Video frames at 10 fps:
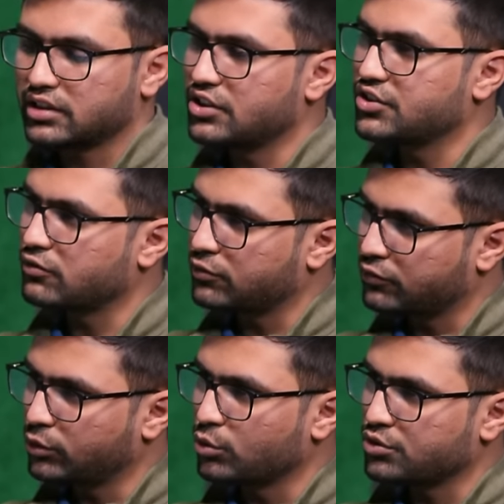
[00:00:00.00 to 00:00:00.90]
culture
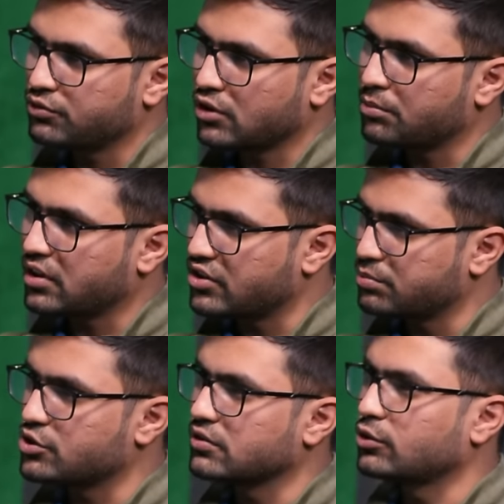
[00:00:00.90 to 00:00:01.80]
flows from
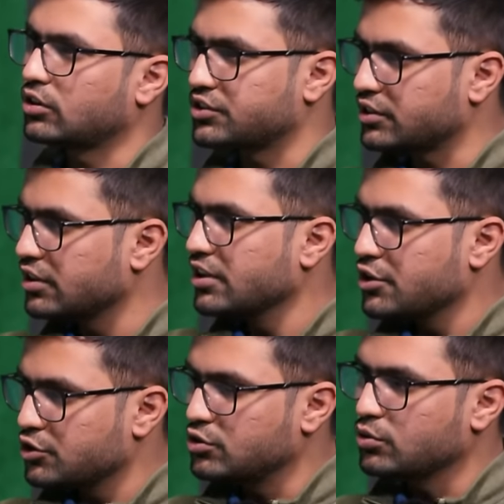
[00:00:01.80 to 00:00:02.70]
transmission of knowledge and
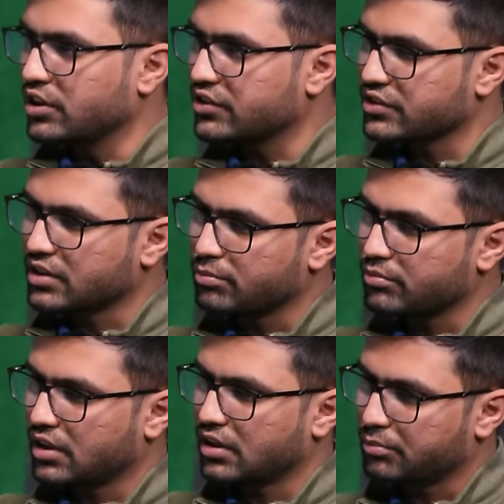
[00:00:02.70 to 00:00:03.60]
stories is the
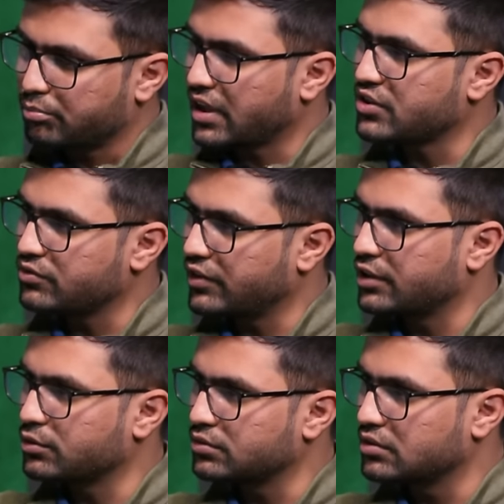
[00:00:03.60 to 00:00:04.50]
best
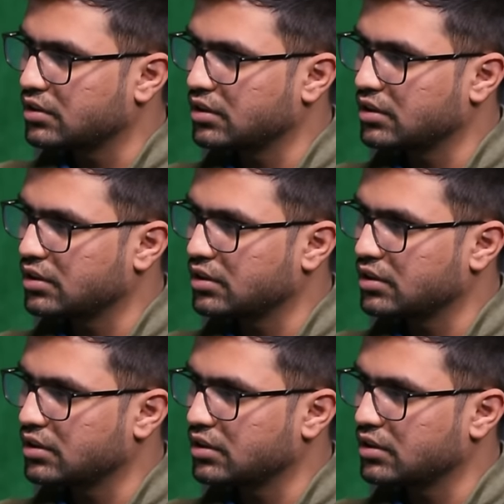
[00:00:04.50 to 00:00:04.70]
way to